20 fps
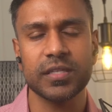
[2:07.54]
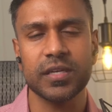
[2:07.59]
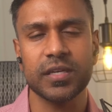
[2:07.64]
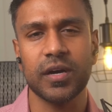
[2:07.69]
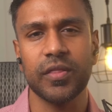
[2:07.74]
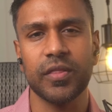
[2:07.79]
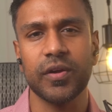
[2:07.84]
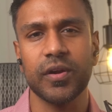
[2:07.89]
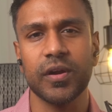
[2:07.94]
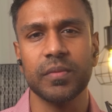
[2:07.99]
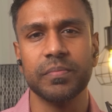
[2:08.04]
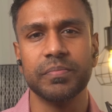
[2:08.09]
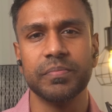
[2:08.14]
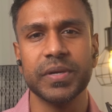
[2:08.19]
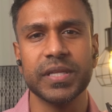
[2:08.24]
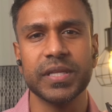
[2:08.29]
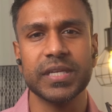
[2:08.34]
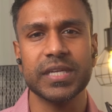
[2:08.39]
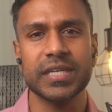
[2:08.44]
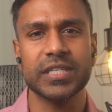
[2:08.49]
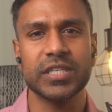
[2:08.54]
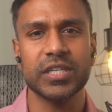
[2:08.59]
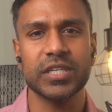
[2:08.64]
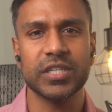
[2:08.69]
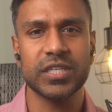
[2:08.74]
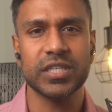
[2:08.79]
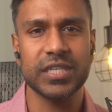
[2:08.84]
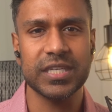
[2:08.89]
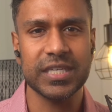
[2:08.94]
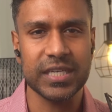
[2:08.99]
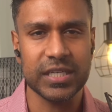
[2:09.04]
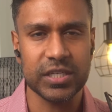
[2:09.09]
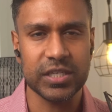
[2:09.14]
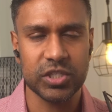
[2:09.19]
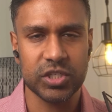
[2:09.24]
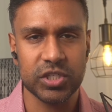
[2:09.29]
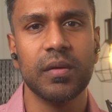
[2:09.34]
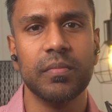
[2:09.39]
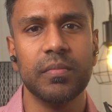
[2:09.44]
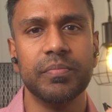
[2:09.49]
on their ability to
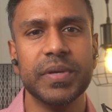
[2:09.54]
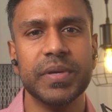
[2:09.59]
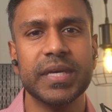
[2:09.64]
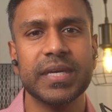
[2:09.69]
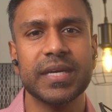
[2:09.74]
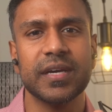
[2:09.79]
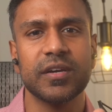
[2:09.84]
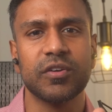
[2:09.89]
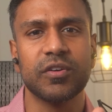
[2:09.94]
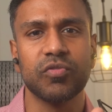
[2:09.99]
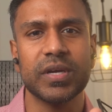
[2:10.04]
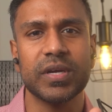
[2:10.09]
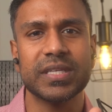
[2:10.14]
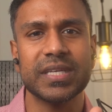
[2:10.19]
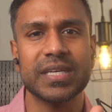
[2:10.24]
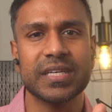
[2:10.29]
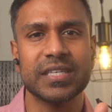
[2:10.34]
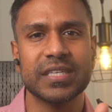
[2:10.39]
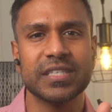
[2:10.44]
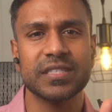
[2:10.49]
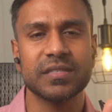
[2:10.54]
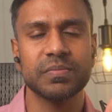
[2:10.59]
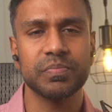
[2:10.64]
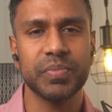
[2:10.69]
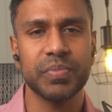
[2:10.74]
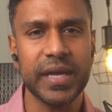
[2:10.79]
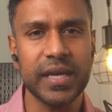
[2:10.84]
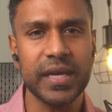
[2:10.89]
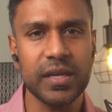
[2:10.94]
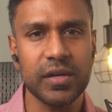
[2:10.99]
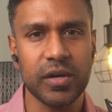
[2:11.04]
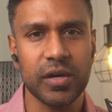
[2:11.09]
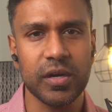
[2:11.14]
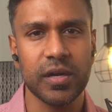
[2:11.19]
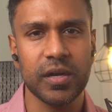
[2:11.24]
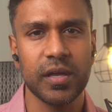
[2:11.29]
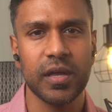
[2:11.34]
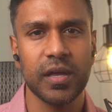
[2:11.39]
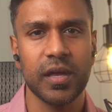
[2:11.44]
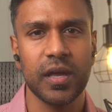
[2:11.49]
teach. Being a great explainer
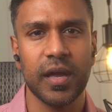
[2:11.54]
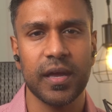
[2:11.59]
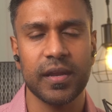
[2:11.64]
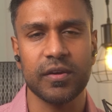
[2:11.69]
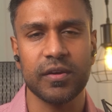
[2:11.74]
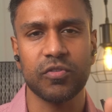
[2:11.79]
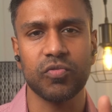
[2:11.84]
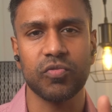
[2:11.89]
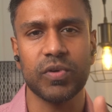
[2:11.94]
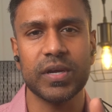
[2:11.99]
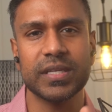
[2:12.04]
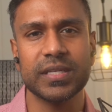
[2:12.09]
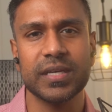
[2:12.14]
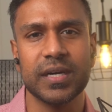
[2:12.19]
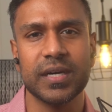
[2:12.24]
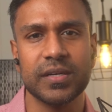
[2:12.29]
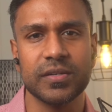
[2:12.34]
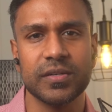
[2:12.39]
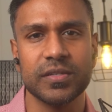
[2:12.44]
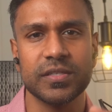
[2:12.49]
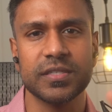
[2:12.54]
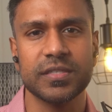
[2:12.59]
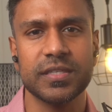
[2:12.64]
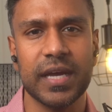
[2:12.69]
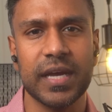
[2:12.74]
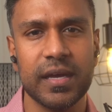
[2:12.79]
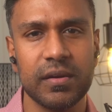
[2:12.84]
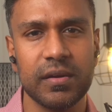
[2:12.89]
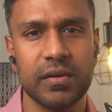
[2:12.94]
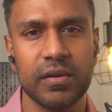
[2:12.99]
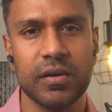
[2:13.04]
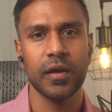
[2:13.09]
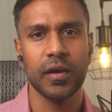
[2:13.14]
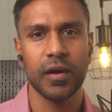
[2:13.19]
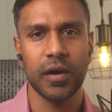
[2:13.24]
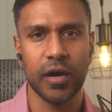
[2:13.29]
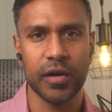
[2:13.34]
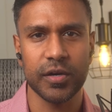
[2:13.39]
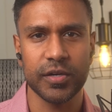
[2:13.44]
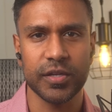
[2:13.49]
and a great understander
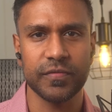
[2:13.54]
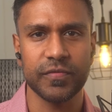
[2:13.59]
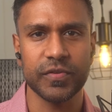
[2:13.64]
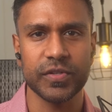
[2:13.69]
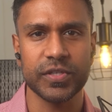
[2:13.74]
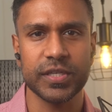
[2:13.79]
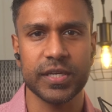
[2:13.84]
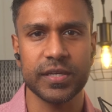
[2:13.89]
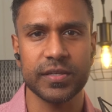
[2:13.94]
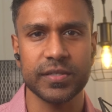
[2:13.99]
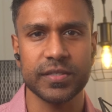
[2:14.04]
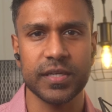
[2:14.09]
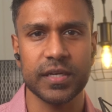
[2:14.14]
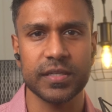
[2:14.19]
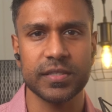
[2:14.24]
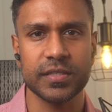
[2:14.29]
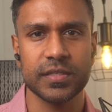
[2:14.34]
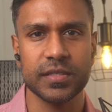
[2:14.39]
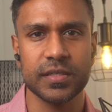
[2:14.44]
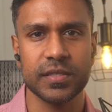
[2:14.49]
are different skill sets.